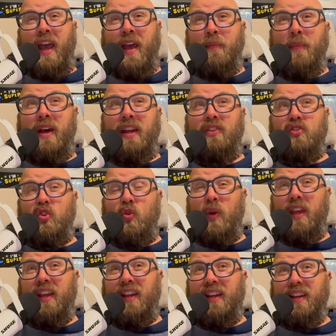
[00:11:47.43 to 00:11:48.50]
am I
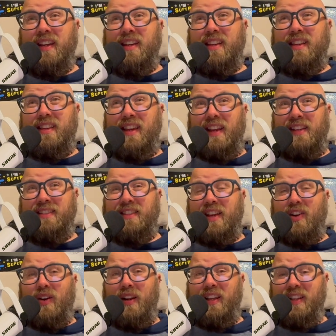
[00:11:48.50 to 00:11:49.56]
doing things
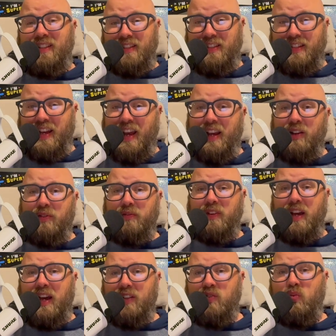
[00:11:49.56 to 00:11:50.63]
that are inside of
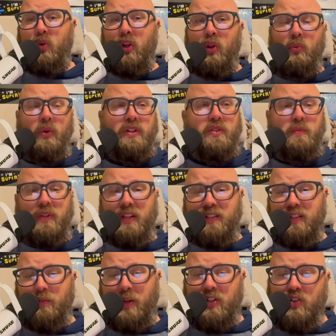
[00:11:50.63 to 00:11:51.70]
God's will, which
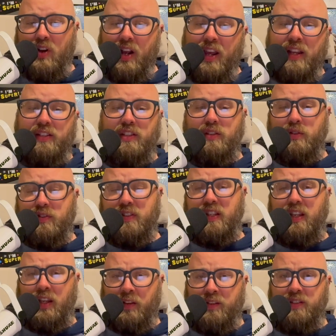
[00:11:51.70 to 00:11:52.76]
means am I trying to use the
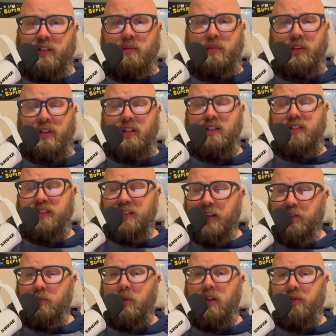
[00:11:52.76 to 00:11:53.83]
gifts and abilities He's
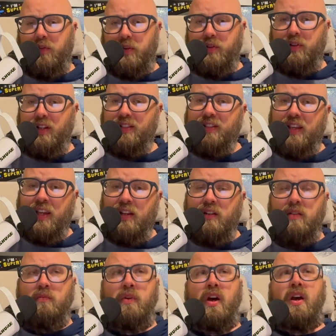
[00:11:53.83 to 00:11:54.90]
given me to further His kingdom,